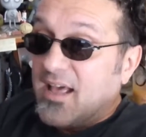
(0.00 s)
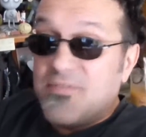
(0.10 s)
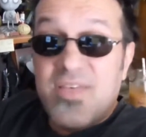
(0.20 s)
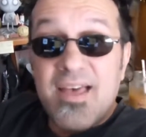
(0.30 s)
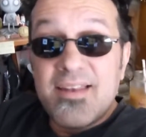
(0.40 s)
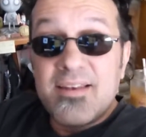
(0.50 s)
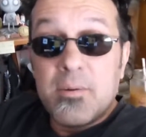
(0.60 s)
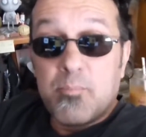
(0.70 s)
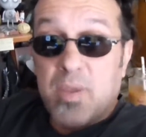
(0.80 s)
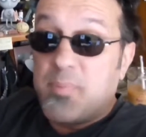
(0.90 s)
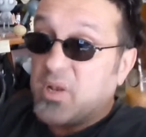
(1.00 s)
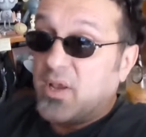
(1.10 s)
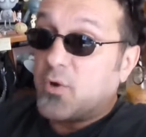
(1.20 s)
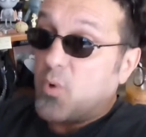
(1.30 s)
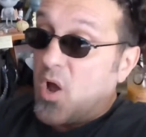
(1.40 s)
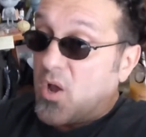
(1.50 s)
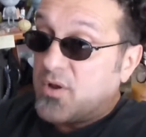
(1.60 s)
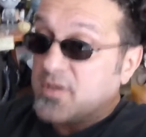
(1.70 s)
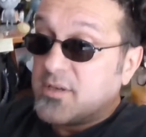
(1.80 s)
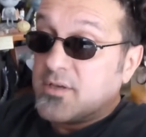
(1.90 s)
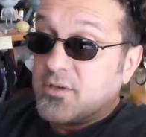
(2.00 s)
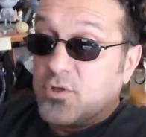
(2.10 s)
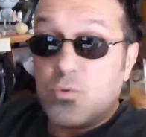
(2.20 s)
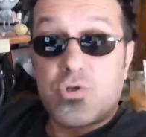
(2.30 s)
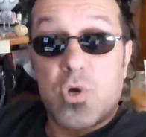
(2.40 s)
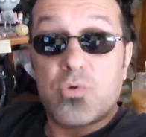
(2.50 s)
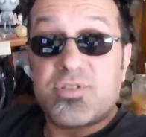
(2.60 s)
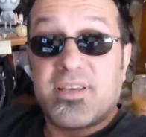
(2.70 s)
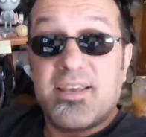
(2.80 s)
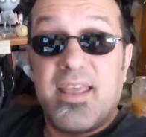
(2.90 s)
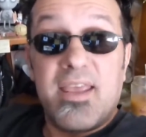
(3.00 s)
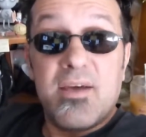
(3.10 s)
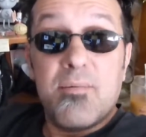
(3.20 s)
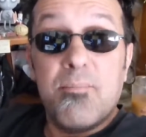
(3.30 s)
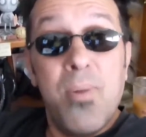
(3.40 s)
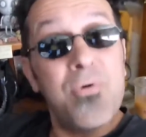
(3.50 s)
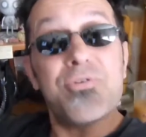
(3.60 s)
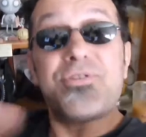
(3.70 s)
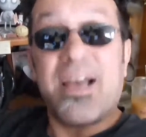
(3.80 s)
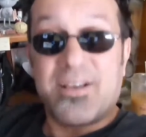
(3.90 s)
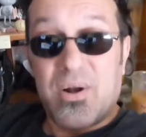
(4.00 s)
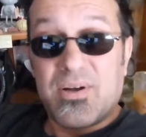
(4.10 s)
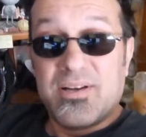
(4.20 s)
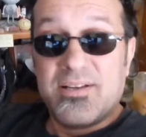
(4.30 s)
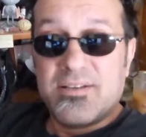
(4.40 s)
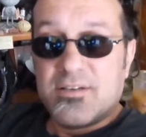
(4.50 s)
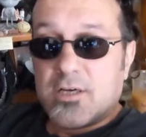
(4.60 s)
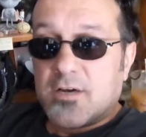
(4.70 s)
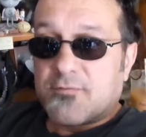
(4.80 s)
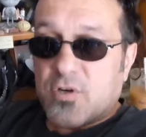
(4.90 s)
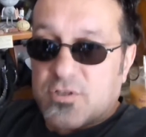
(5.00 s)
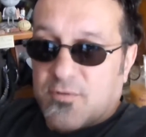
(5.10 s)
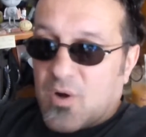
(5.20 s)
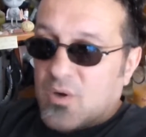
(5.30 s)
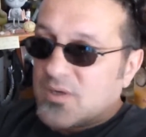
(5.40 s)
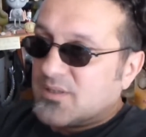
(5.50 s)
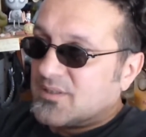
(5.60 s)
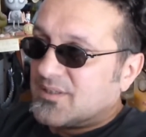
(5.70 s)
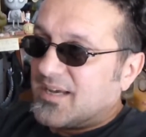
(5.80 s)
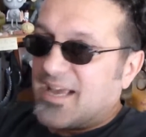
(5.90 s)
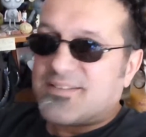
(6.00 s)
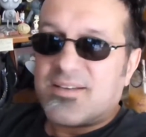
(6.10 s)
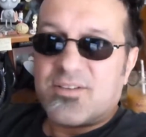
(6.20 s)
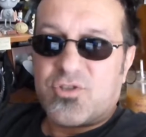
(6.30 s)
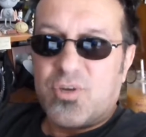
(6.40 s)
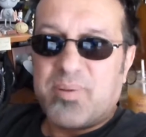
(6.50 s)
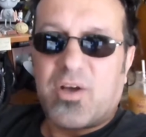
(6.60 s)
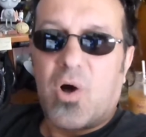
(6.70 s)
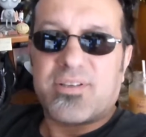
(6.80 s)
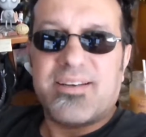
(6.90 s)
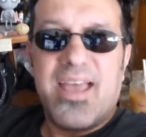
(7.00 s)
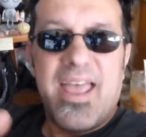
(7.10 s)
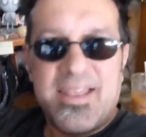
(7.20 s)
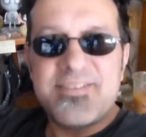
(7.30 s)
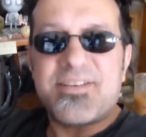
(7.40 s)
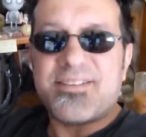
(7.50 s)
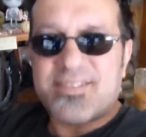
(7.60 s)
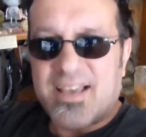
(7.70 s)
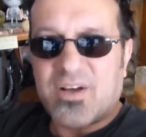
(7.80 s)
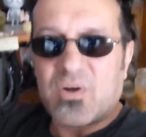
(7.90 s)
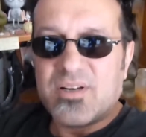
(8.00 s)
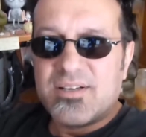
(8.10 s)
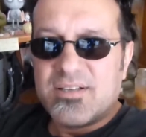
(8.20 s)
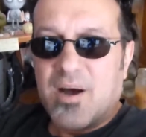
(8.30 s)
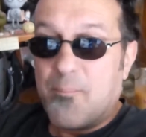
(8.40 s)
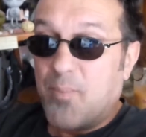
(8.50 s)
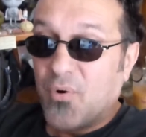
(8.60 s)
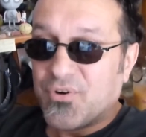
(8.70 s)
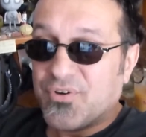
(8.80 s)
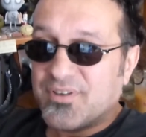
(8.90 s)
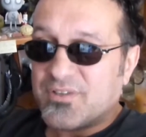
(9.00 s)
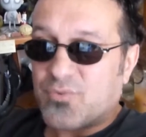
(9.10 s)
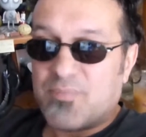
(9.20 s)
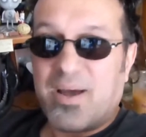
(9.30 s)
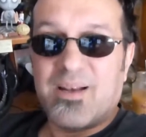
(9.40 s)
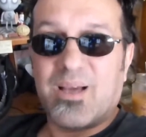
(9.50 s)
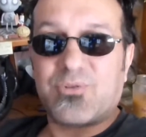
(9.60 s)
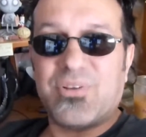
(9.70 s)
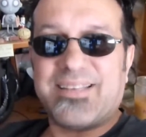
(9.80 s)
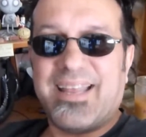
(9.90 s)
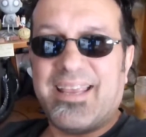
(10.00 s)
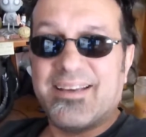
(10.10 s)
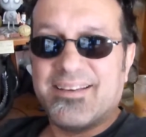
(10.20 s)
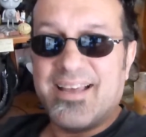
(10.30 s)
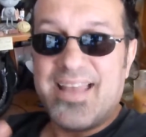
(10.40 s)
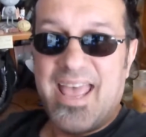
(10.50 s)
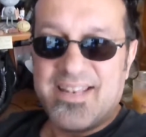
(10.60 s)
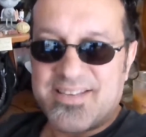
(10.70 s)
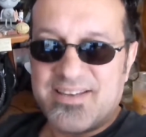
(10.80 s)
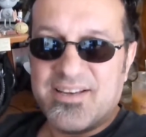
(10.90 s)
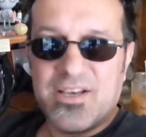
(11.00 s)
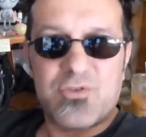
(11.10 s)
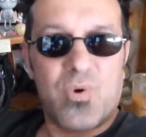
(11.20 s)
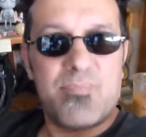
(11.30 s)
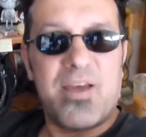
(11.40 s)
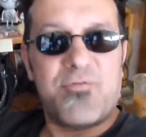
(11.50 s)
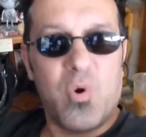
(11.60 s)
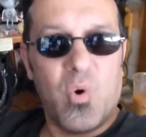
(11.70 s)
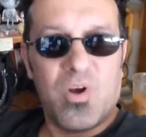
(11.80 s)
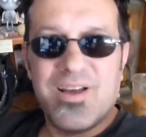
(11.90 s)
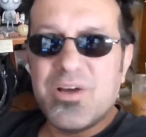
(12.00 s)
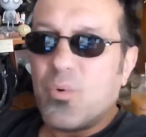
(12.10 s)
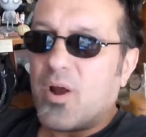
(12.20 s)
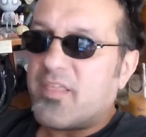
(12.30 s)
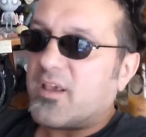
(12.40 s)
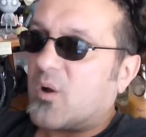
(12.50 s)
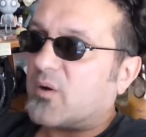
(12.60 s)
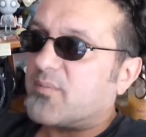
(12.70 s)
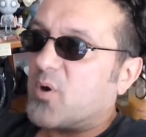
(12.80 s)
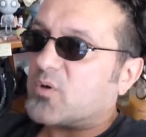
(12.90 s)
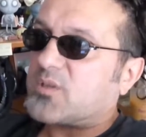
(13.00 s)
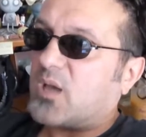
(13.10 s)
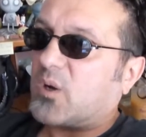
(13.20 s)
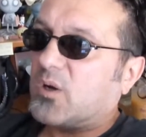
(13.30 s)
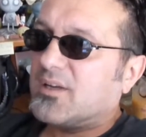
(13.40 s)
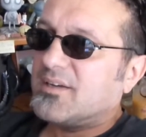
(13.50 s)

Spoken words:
And then, maybe later on, you chose to get a motorcycle. First of all, it should be called an engine cycle. A motor is run by electricity. An engine is run by fuel. Why do they call it a motorcycle?